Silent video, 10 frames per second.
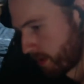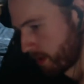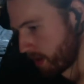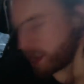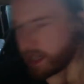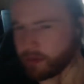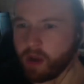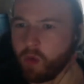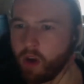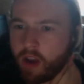don't know
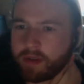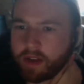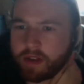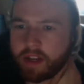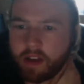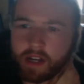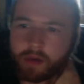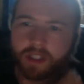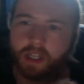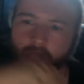why, but I think I
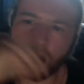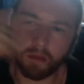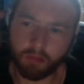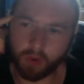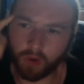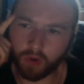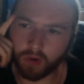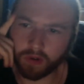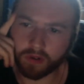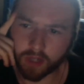noticed a lot more
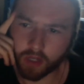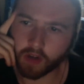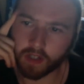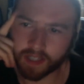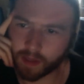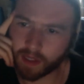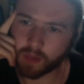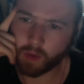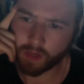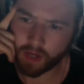cuts in this
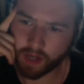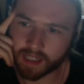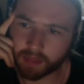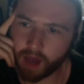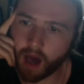one than I did part